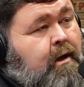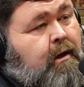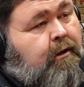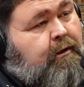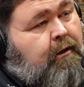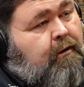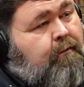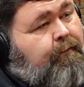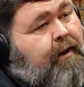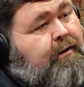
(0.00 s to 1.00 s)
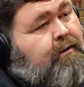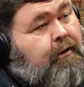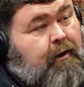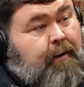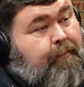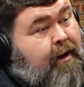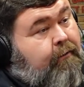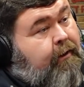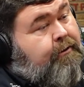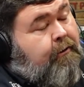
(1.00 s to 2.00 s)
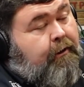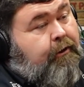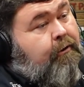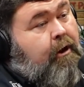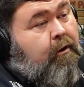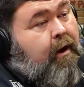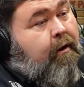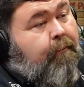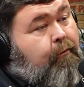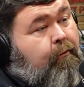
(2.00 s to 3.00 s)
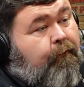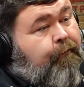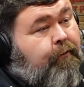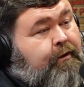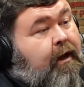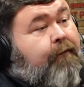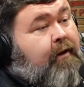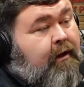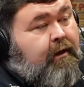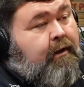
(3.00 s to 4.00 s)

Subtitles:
So that's and being in a restaurant, how important food safety is.